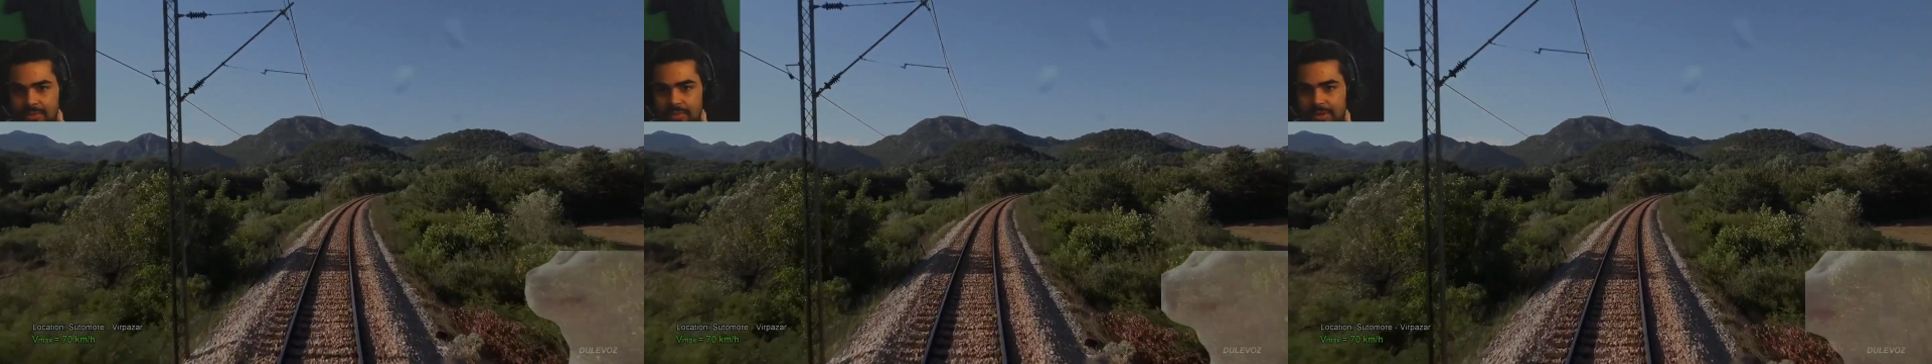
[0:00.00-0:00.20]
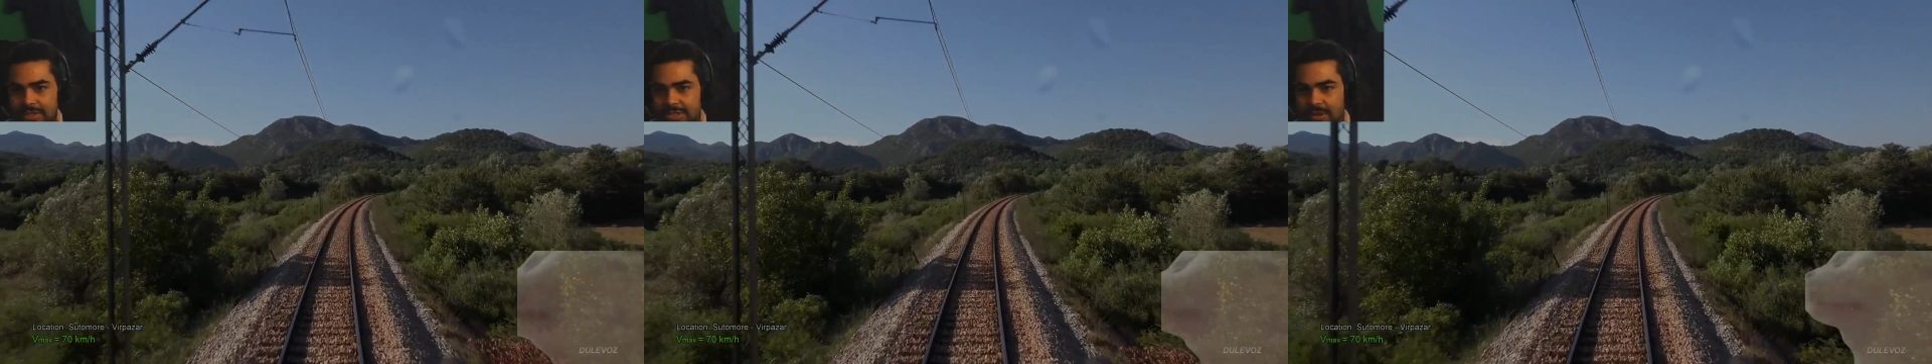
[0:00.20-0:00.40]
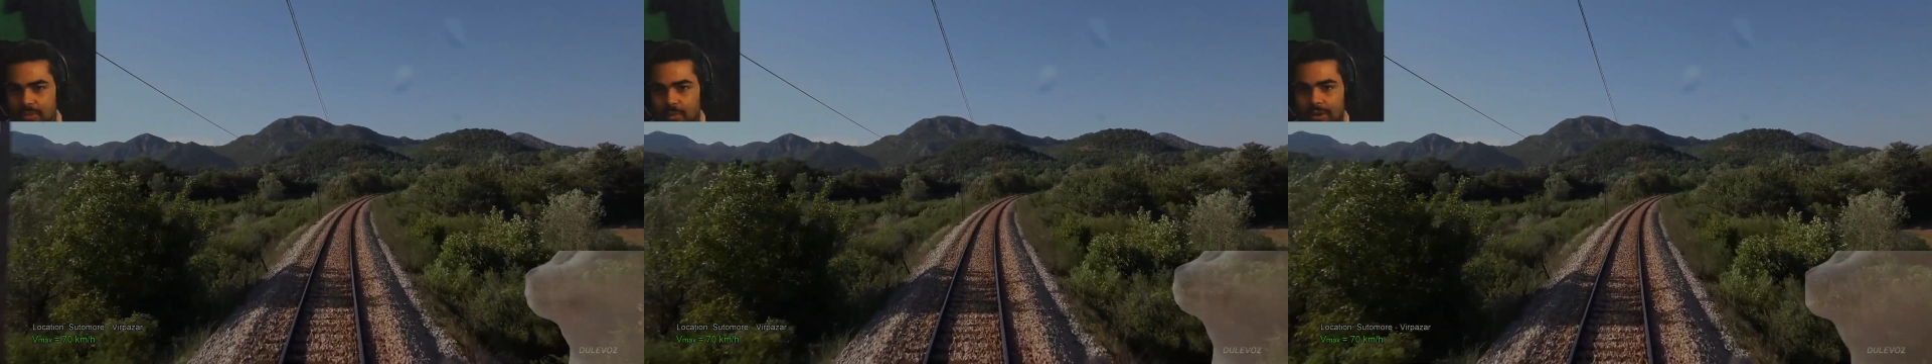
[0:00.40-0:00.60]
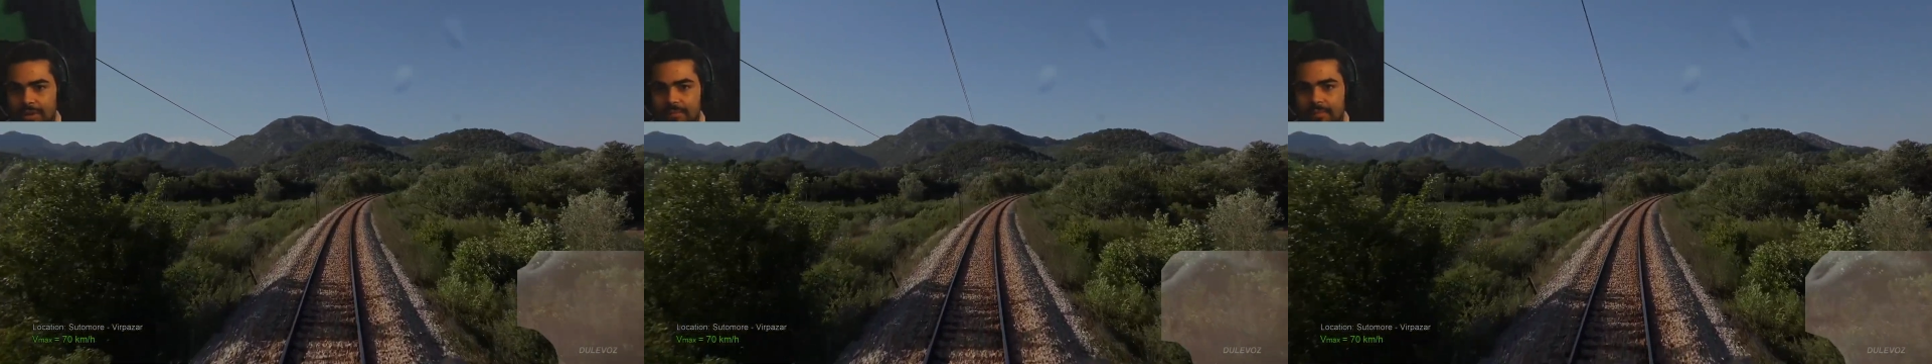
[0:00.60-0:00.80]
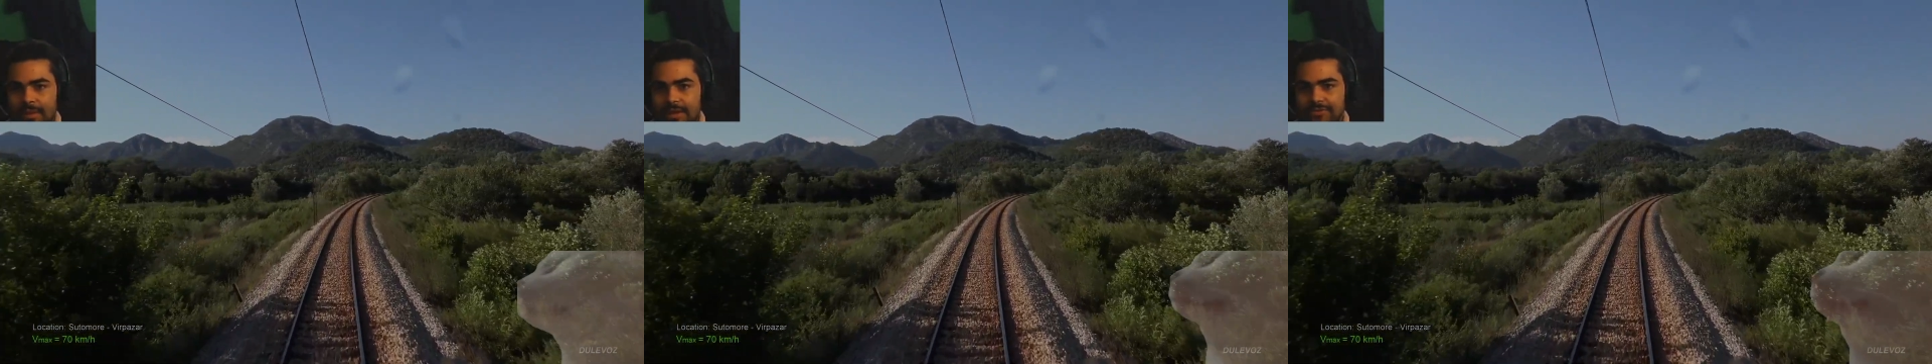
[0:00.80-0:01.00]
what is the
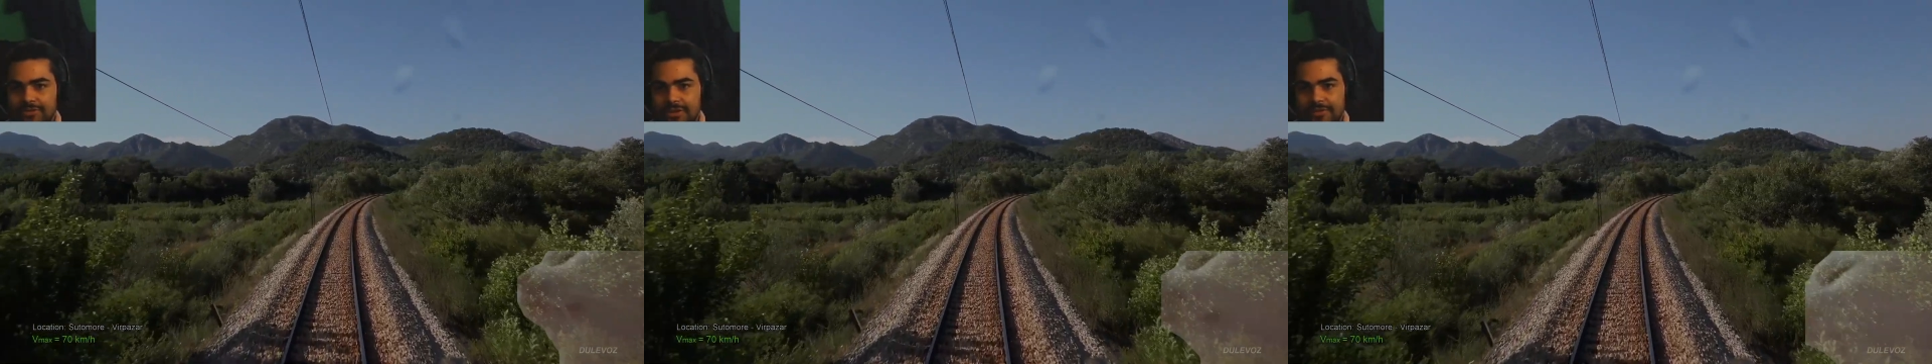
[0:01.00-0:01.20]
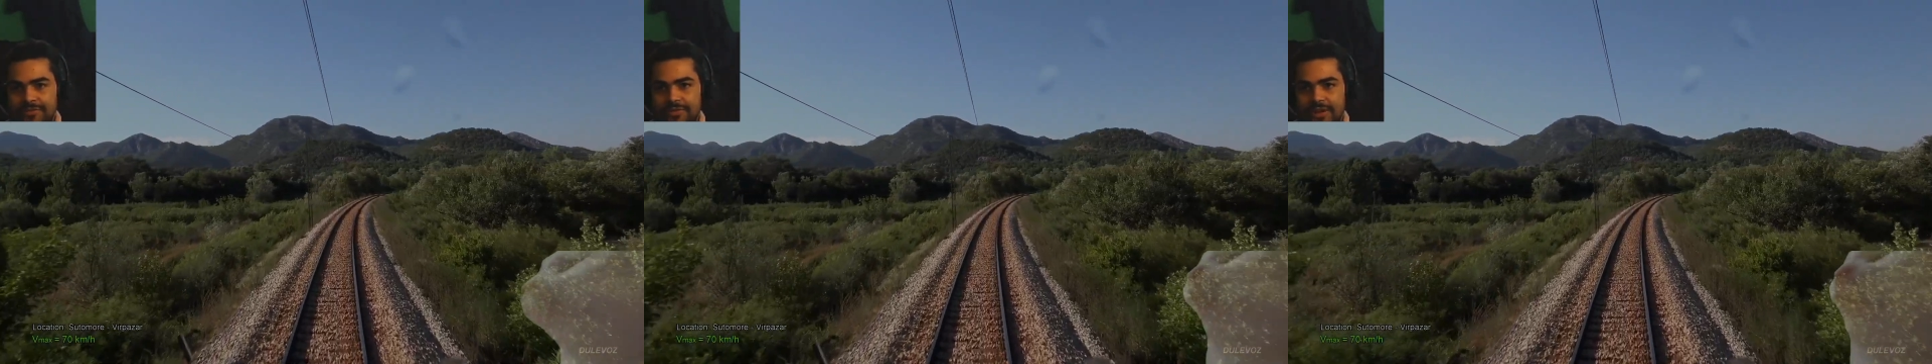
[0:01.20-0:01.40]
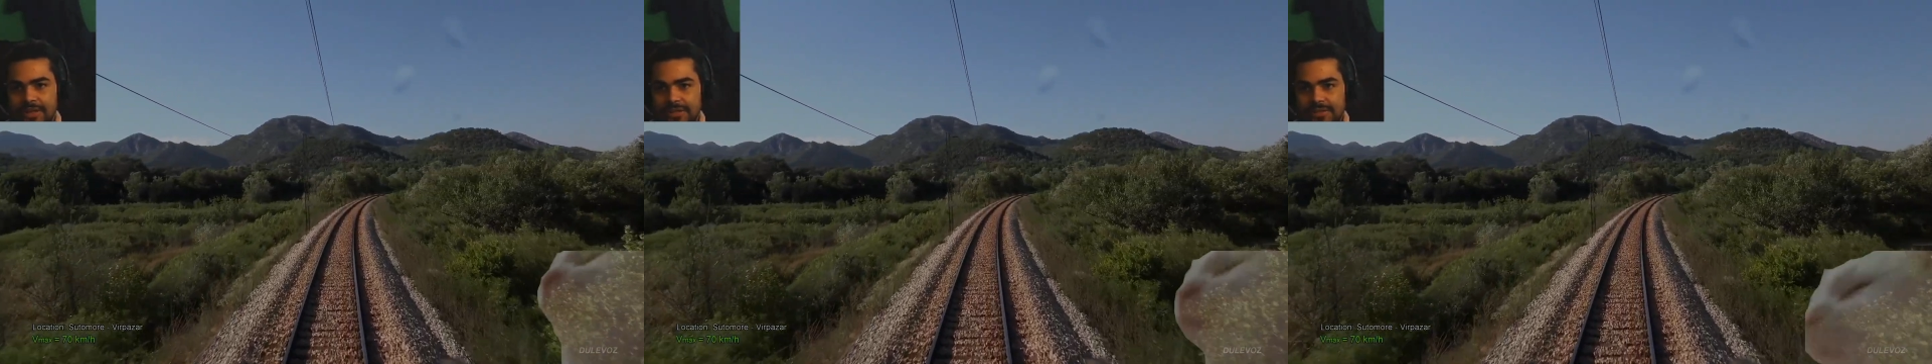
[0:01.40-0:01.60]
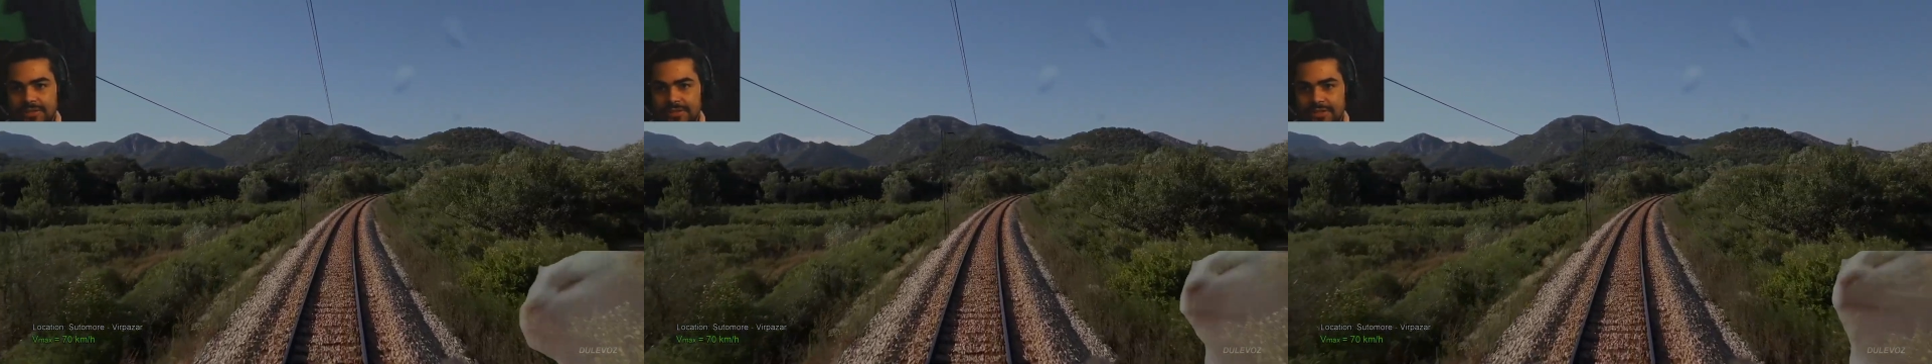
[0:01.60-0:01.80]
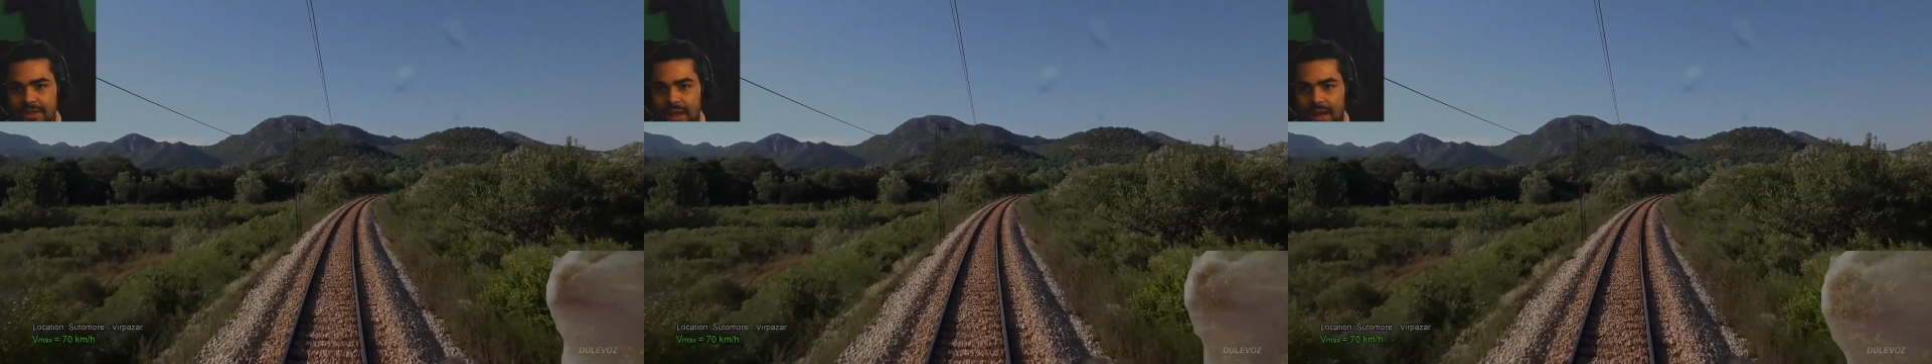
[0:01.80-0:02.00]
one major
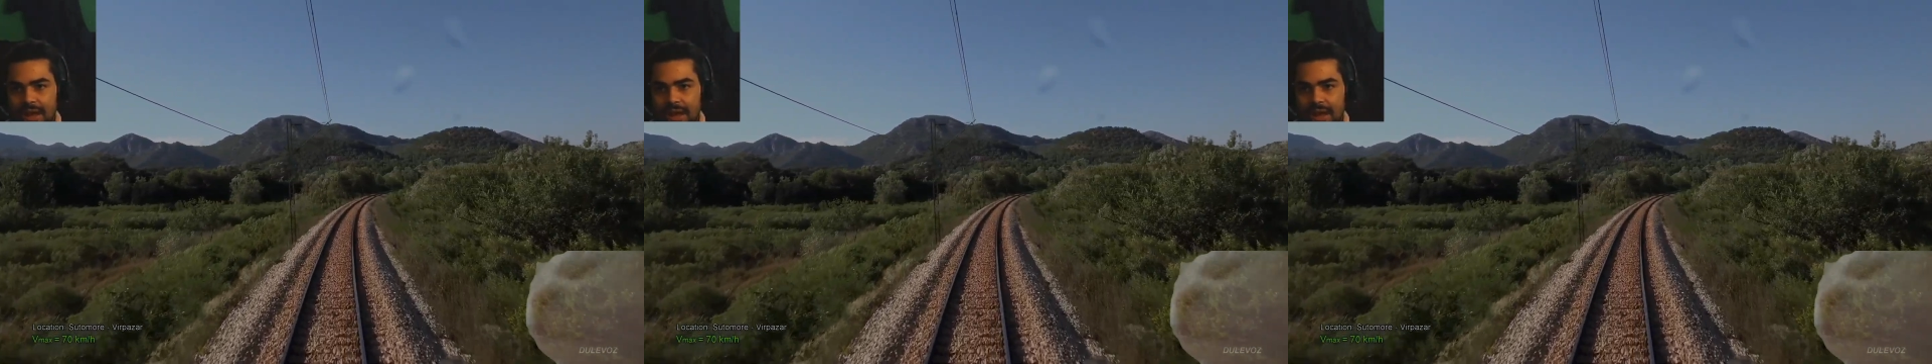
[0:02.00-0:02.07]
difference